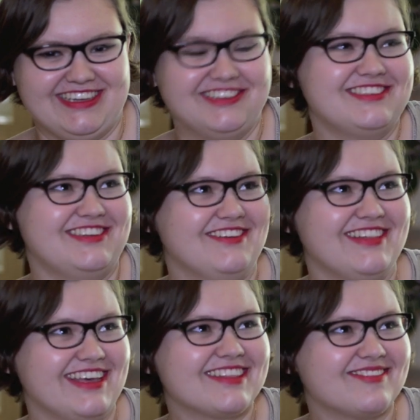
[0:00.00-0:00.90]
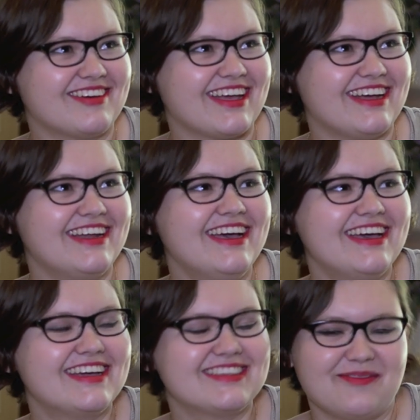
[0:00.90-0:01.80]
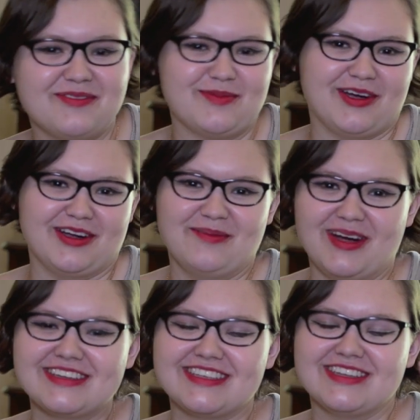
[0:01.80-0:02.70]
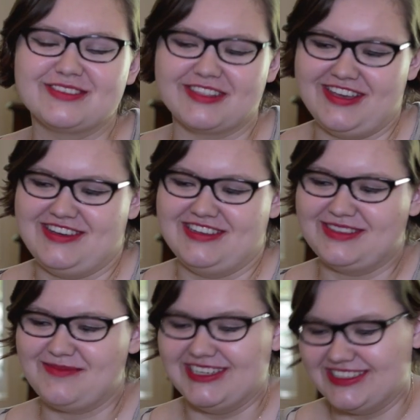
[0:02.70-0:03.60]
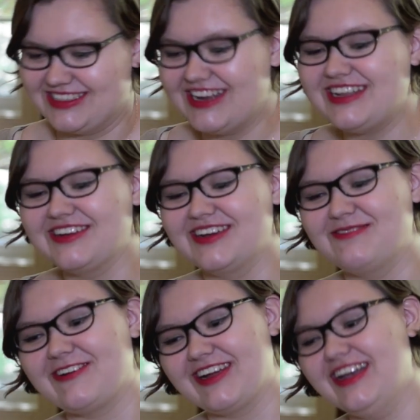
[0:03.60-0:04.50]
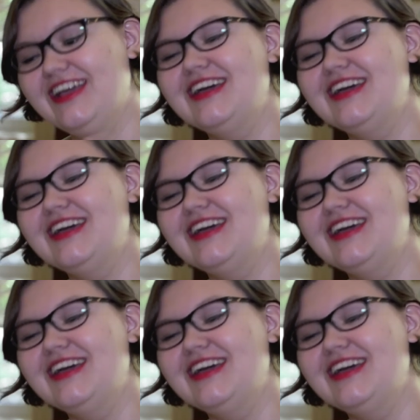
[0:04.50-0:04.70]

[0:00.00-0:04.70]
I just don't like them, okay? Except for Mark. Mark sounds really awesome, and he's not here anymore, and